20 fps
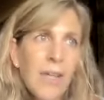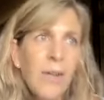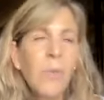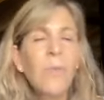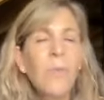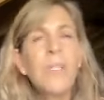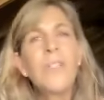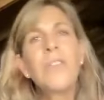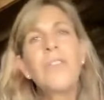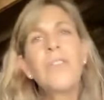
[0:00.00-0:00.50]
I don't
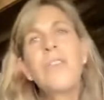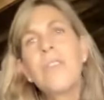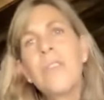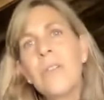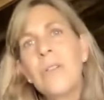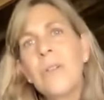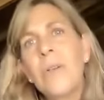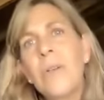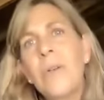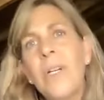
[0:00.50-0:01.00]
want to
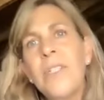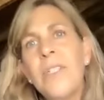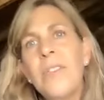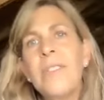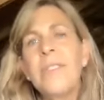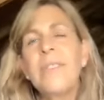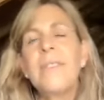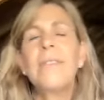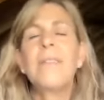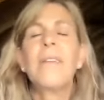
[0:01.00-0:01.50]
do. I
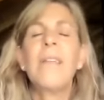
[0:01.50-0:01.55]
just,